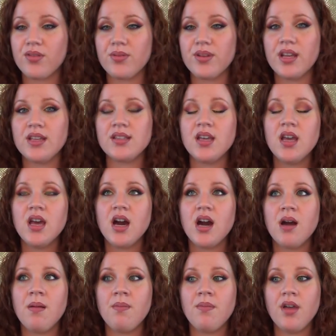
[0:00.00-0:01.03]
3 days.
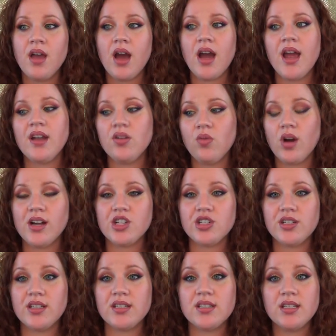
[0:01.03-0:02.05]
I had to wash
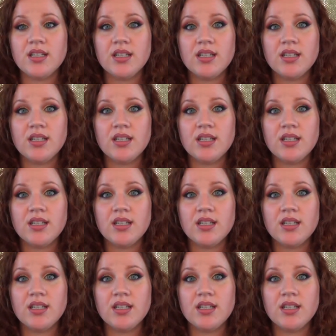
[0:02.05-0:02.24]
it